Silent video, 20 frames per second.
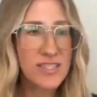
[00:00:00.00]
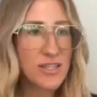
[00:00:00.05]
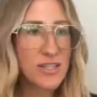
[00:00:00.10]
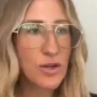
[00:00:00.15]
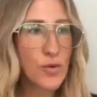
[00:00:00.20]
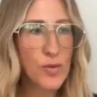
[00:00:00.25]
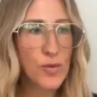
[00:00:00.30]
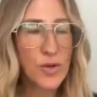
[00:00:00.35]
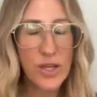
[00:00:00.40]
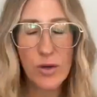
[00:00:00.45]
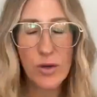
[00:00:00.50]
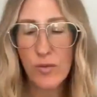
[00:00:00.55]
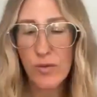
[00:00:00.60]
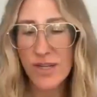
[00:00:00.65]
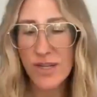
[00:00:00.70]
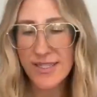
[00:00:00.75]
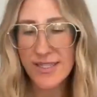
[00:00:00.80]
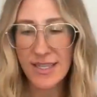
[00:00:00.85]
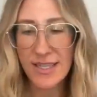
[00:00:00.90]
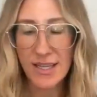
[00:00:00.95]
did a reel
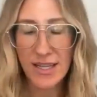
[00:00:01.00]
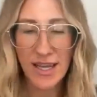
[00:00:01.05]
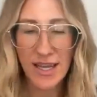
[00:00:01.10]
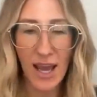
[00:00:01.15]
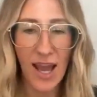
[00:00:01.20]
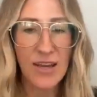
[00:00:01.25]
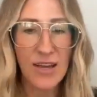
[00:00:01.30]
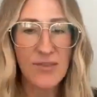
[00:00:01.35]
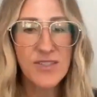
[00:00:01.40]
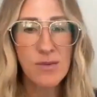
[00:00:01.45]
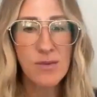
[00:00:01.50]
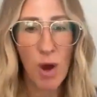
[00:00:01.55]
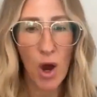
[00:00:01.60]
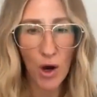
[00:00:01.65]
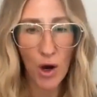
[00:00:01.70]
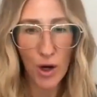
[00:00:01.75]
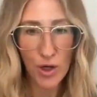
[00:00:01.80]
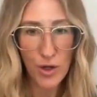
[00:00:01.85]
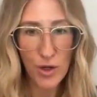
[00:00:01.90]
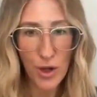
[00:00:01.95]
recently. I have some
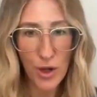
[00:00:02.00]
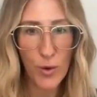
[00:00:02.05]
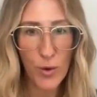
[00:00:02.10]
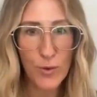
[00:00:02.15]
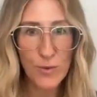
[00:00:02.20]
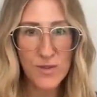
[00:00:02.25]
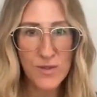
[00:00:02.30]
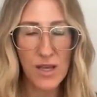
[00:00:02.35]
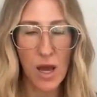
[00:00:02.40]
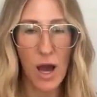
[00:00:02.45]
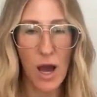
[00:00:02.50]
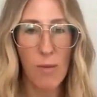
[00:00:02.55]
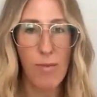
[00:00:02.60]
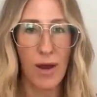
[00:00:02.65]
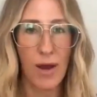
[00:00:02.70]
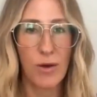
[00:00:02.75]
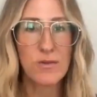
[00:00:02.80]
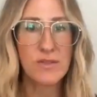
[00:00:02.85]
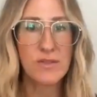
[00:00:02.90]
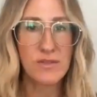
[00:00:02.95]
hard no's
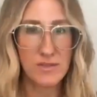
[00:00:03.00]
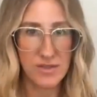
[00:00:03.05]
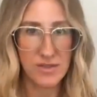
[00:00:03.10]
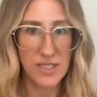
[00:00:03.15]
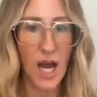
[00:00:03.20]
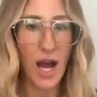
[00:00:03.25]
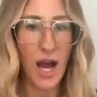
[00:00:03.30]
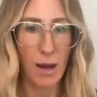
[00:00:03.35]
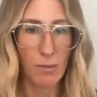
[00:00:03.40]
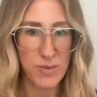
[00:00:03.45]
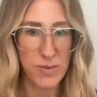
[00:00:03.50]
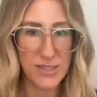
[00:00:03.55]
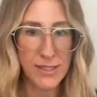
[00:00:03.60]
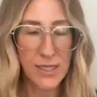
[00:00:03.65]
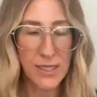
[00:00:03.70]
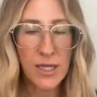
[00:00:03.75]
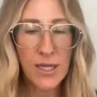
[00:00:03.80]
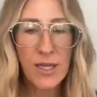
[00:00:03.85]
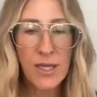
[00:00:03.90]
about tops.